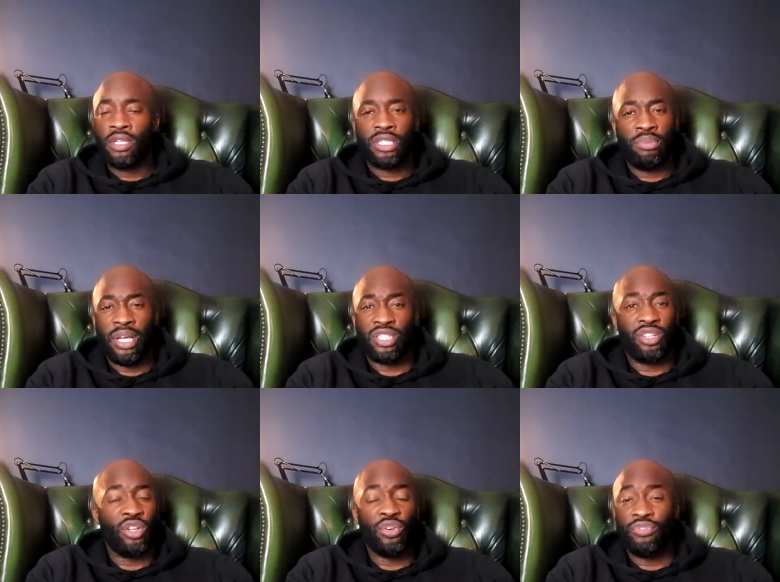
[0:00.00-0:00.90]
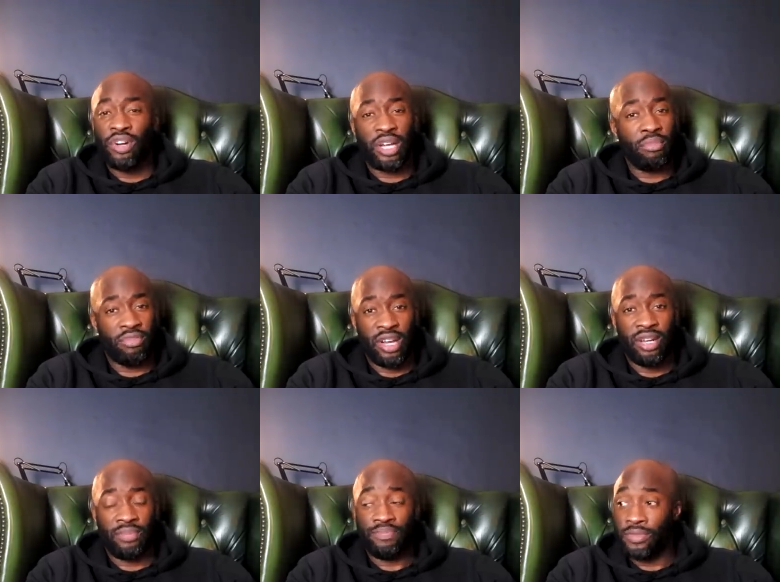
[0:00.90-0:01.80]
to me, it's a no fucking
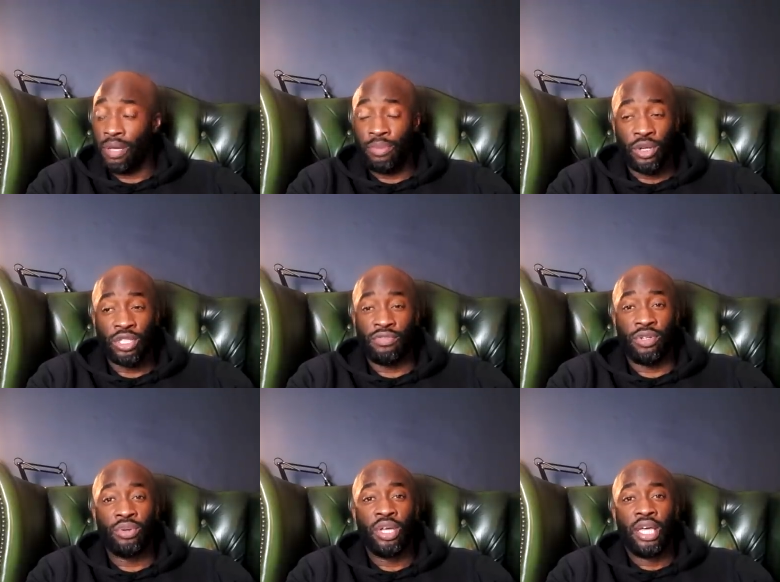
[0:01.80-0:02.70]
brainer. I'll be honest with you,